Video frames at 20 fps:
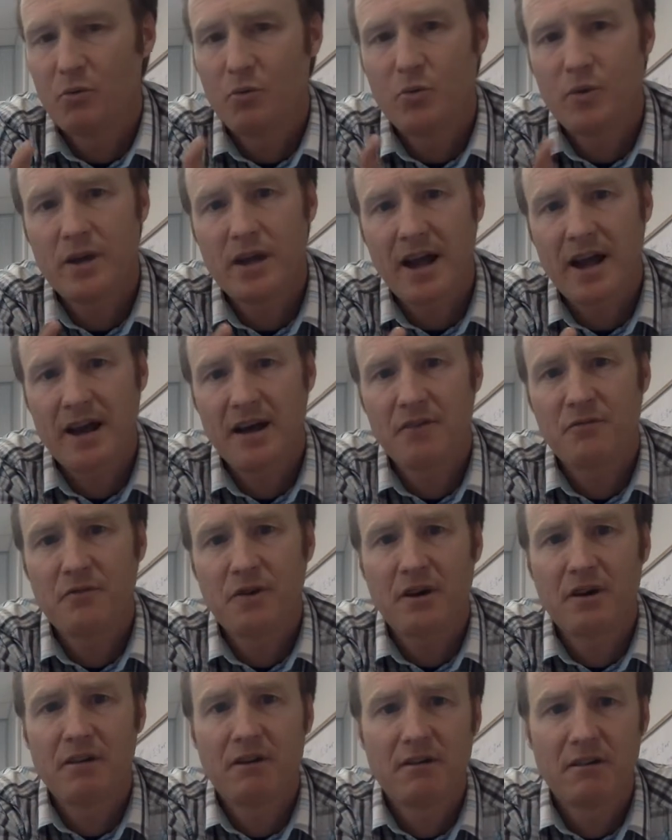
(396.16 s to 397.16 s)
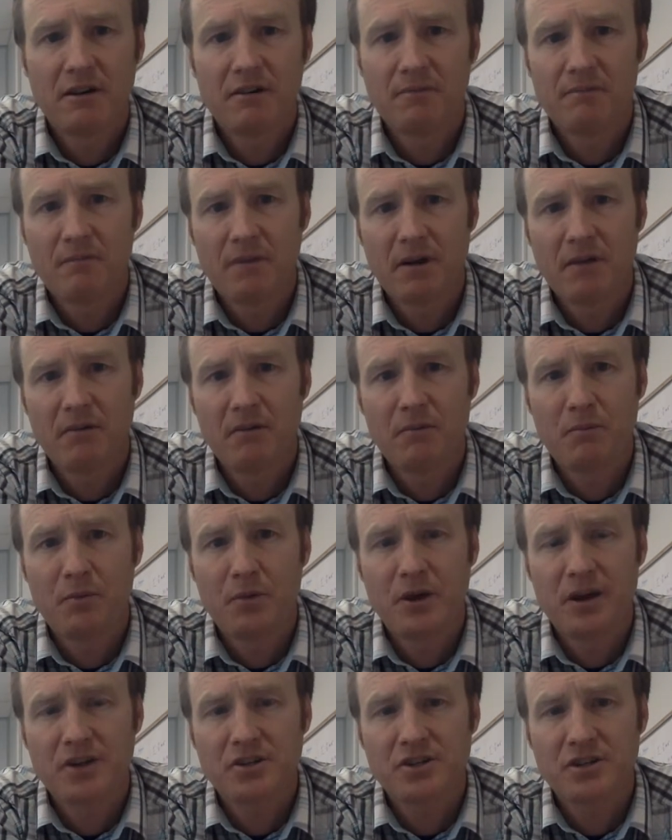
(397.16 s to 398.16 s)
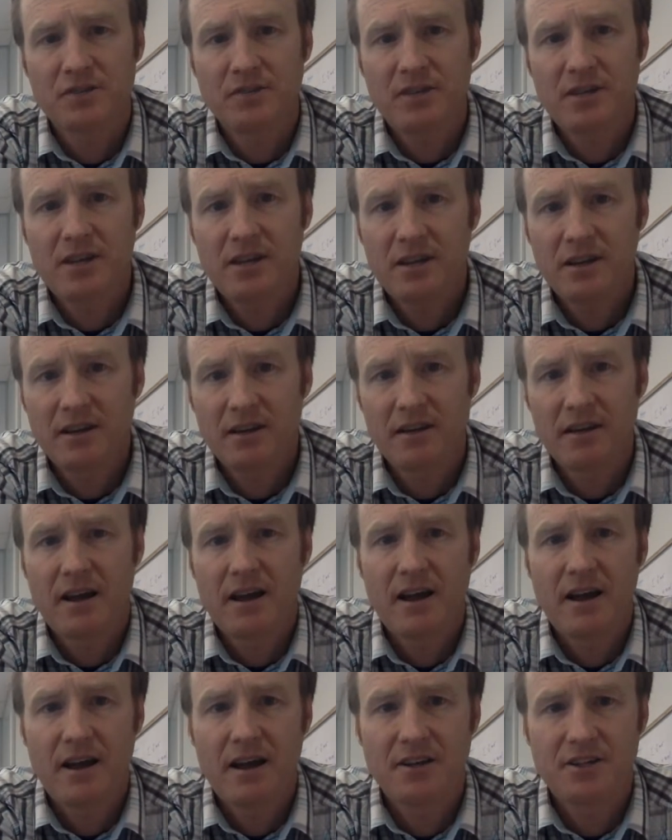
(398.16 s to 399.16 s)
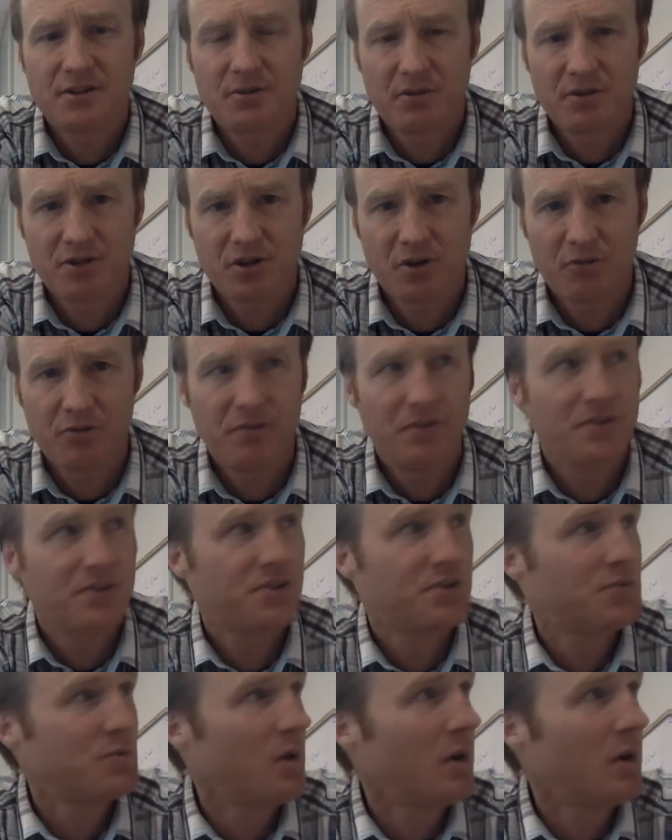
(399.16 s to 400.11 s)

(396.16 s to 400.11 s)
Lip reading: we have a production of heat as a result of this as